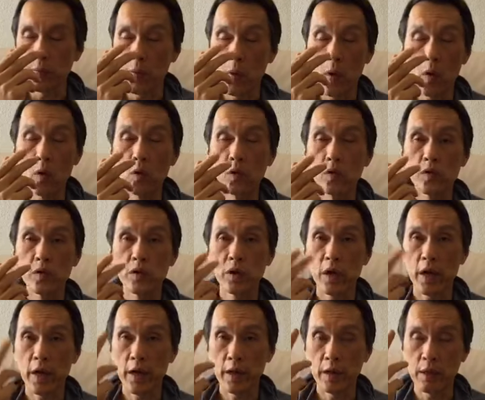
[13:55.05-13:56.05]

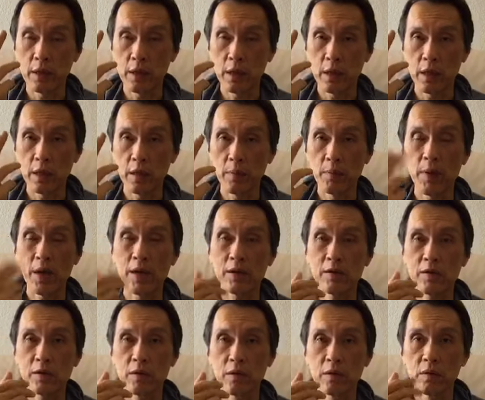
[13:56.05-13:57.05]
bones and the
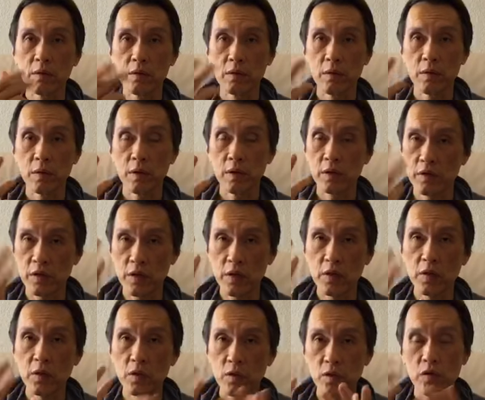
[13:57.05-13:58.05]
muscle,
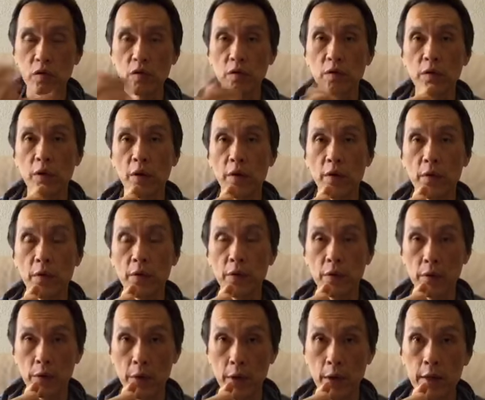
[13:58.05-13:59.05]
sinew, so forth.
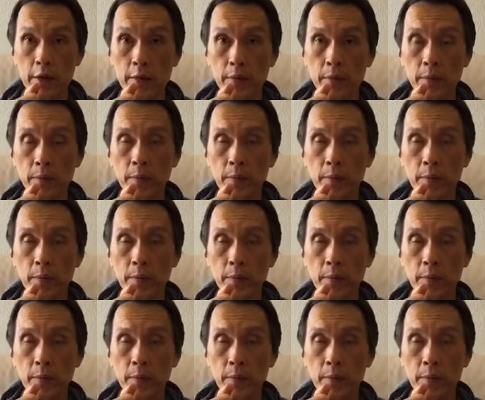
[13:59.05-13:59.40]
Okay.